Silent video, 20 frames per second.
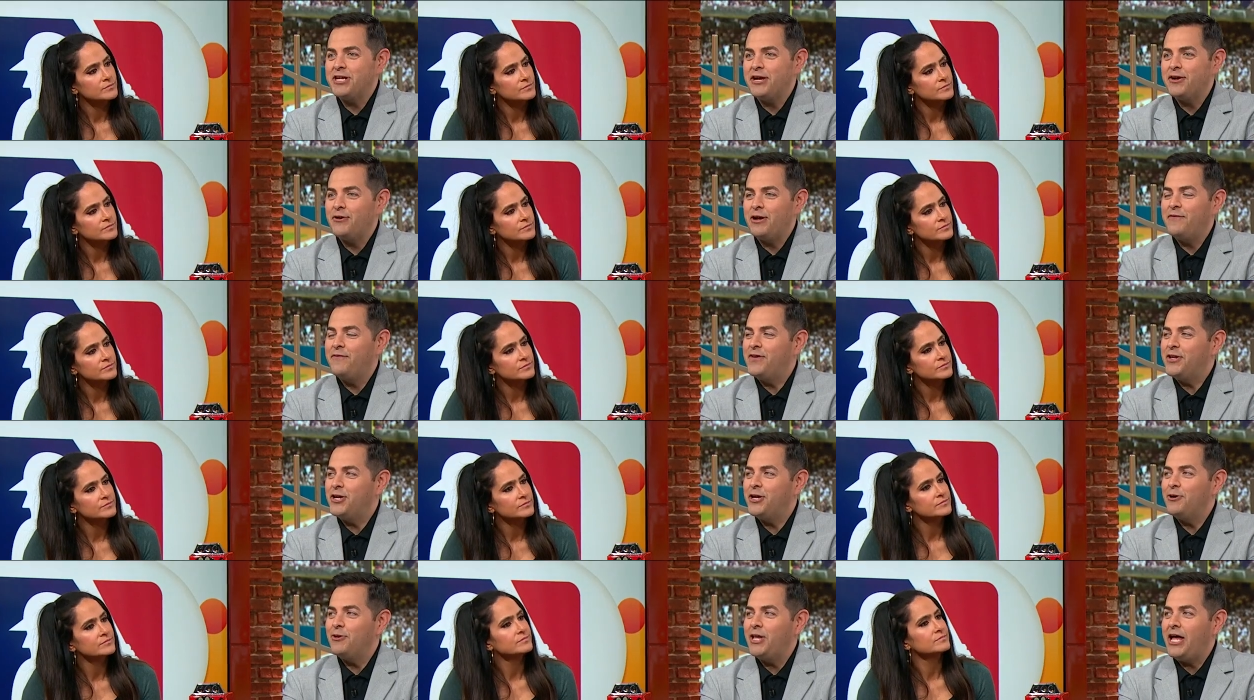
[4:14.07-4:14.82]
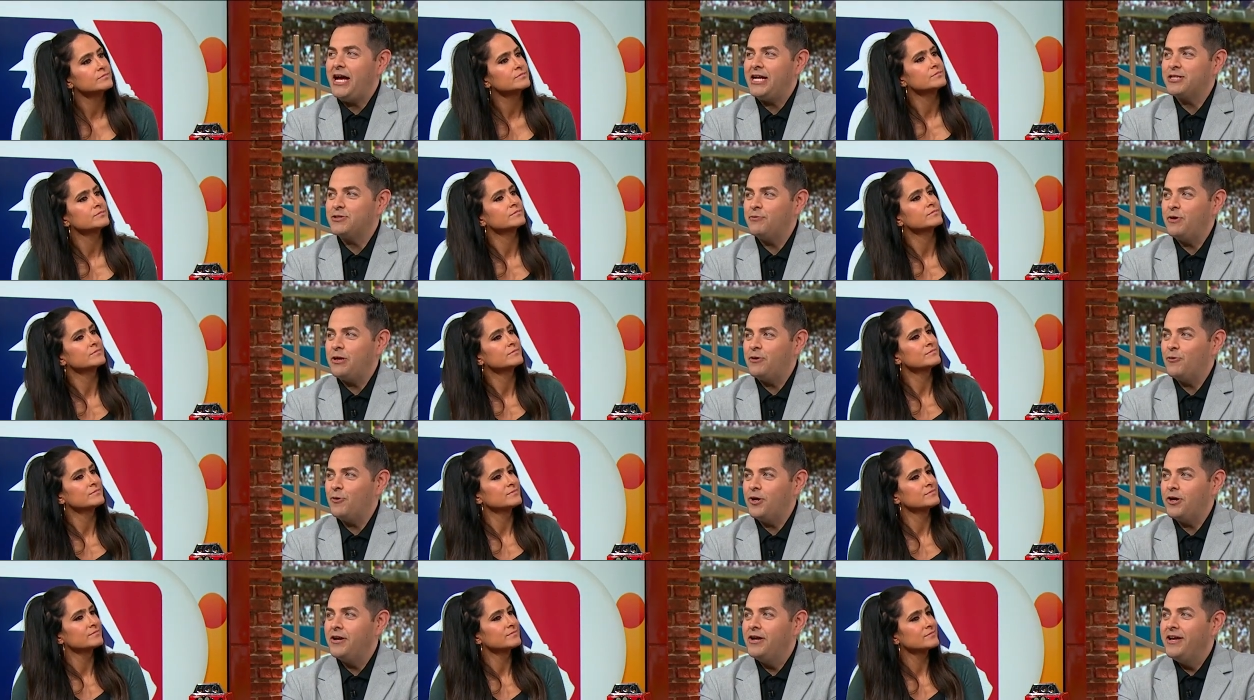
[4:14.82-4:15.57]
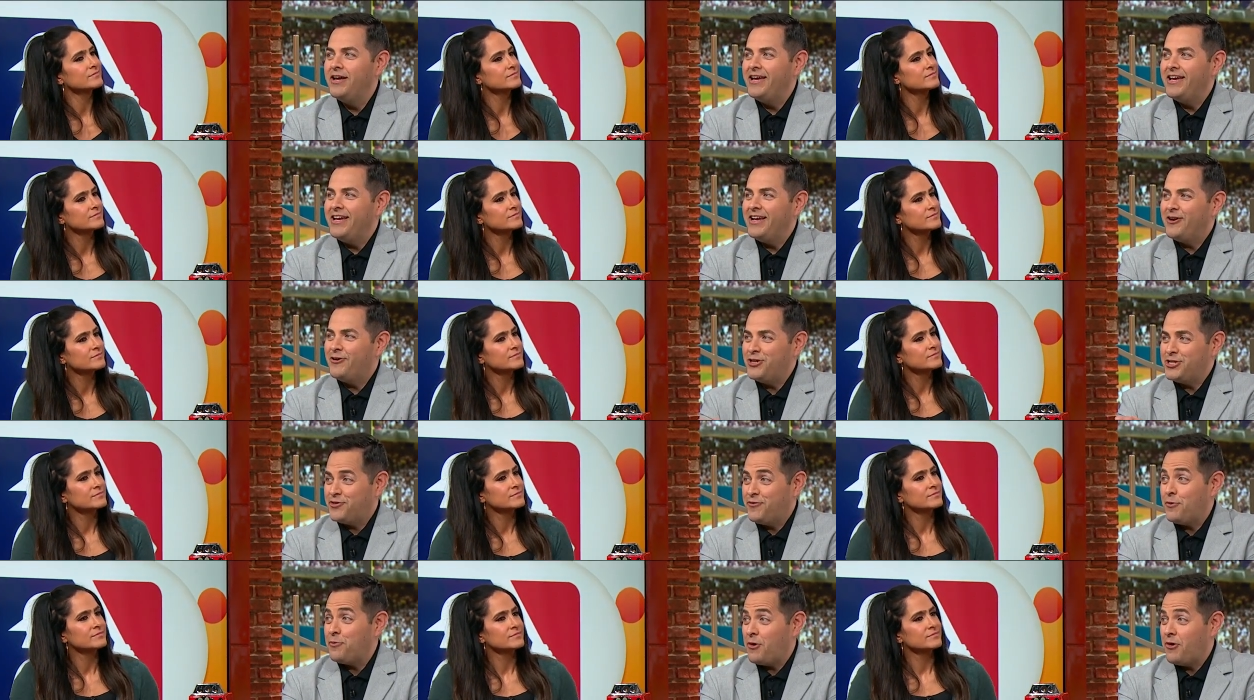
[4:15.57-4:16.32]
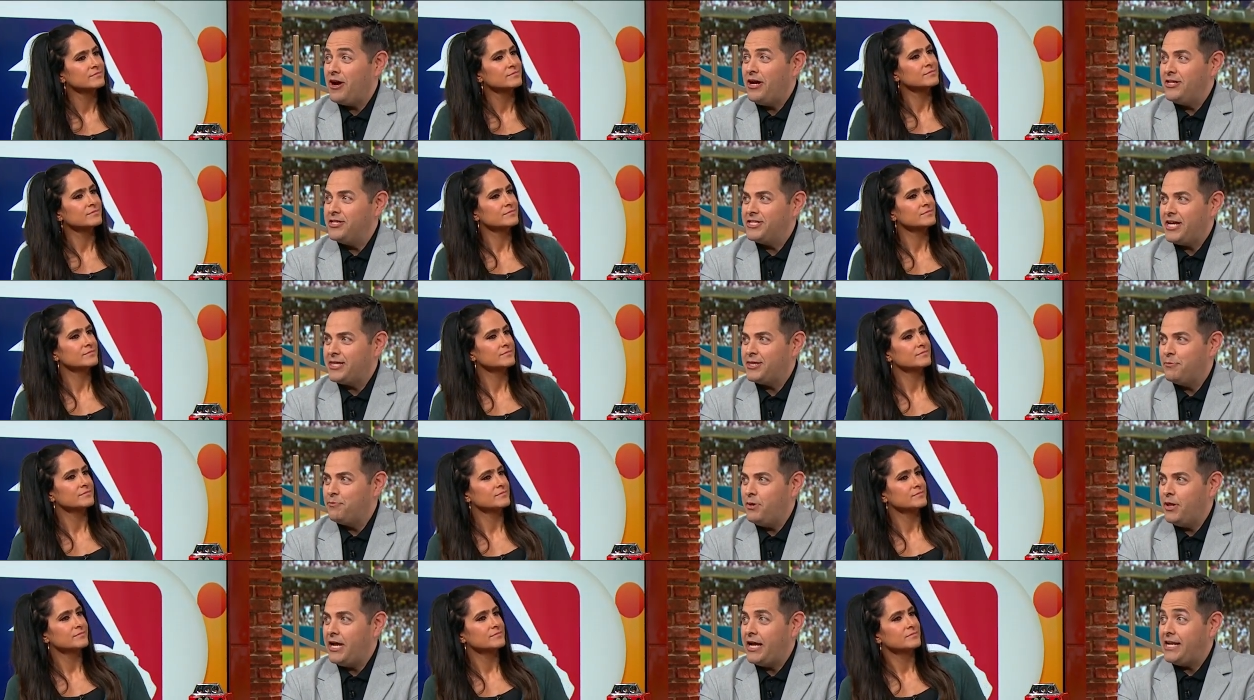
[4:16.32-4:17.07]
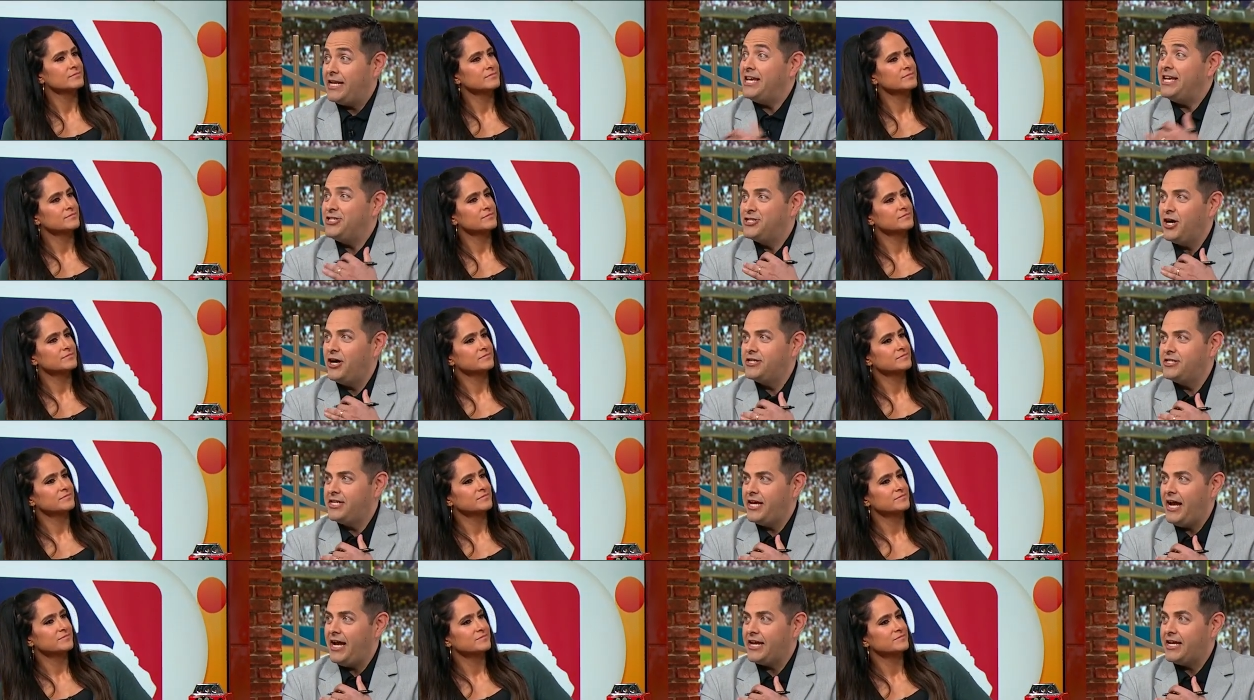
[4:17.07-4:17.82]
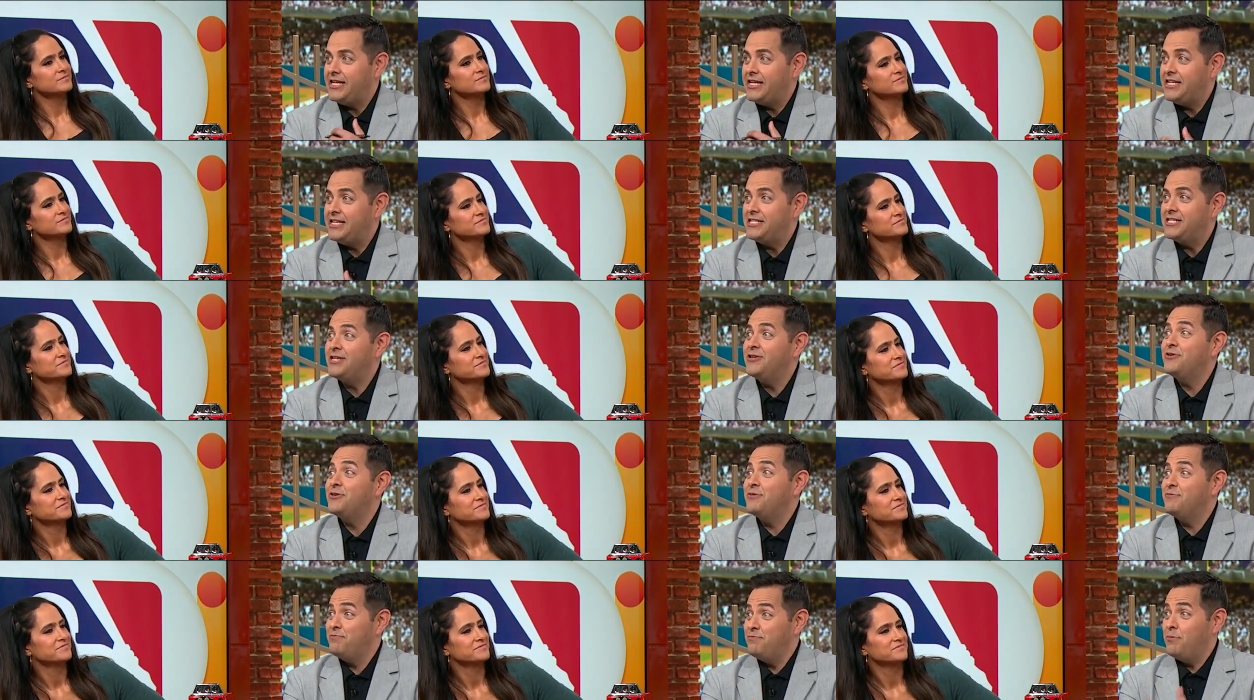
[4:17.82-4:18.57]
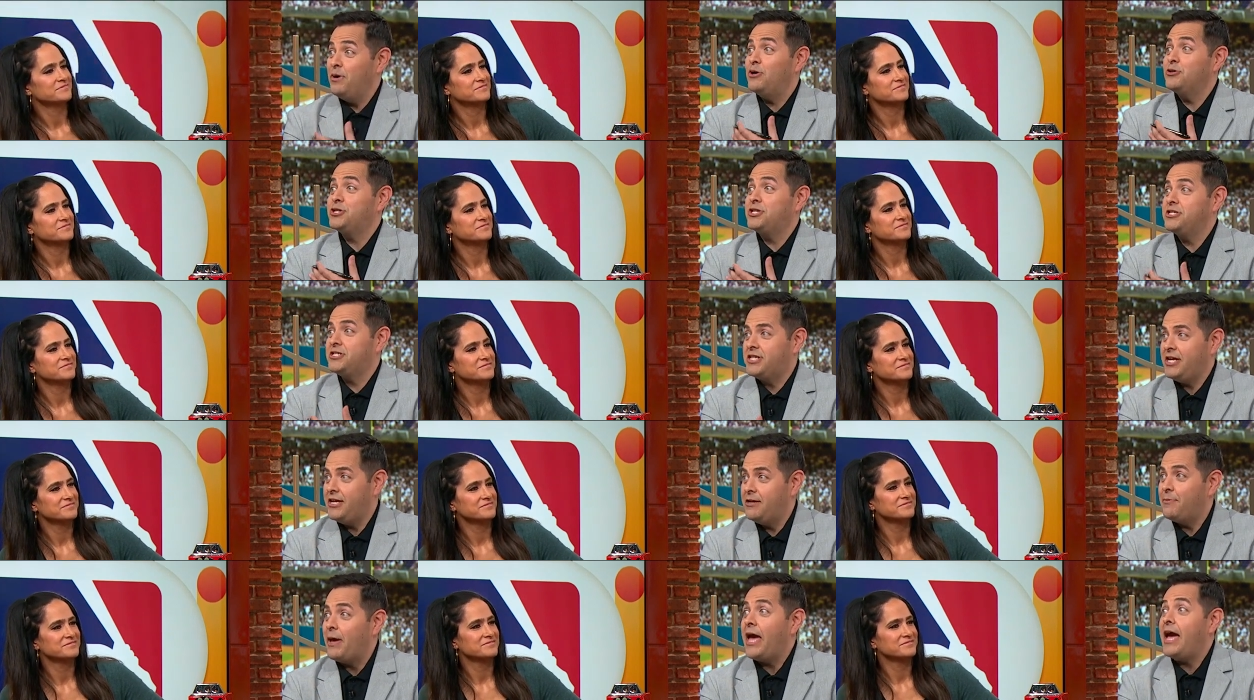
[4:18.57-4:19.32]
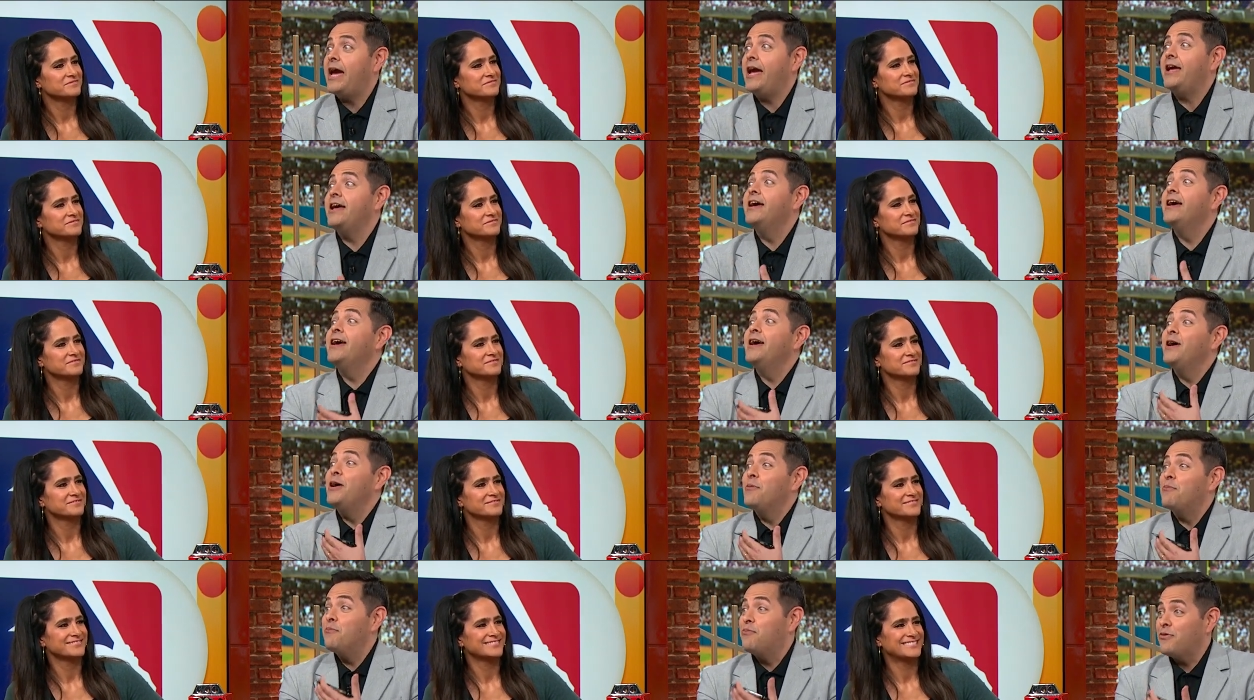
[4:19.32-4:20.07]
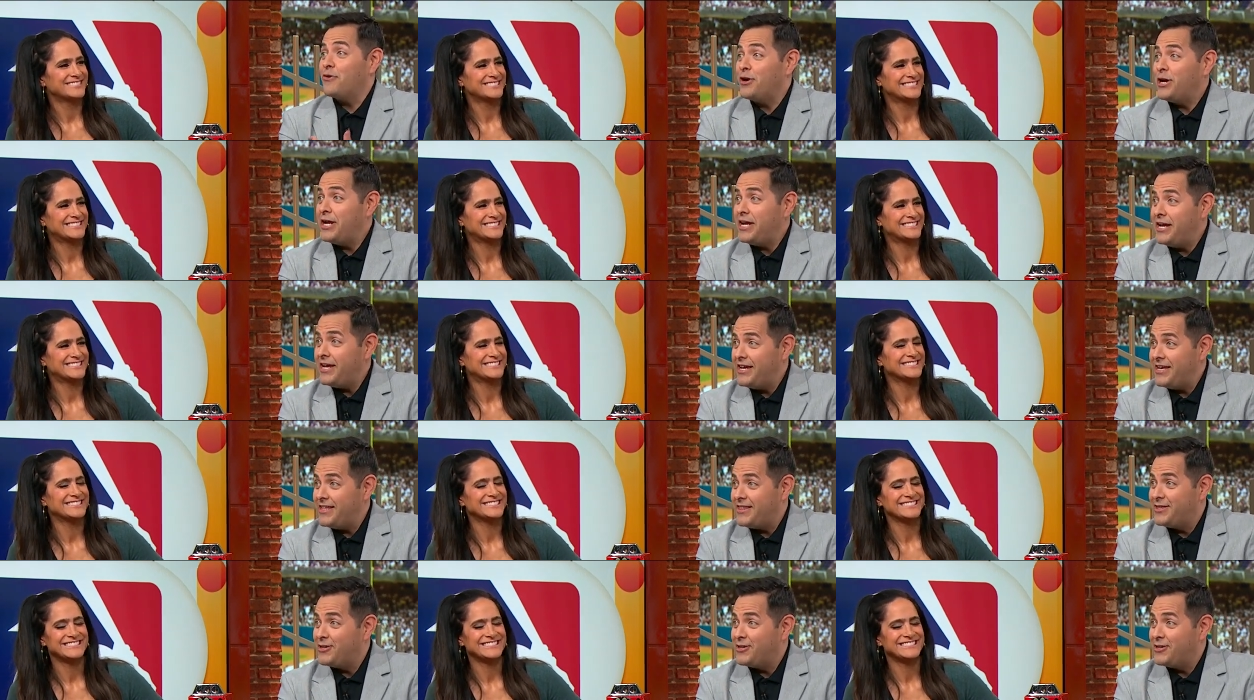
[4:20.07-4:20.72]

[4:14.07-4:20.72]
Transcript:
Speaker 1: that great video last week where Christopher Morel's at the plate. Oh, he's yes. on deck, and he's you motions to him. How about hey, that? Yeah, that was breathe. awesome.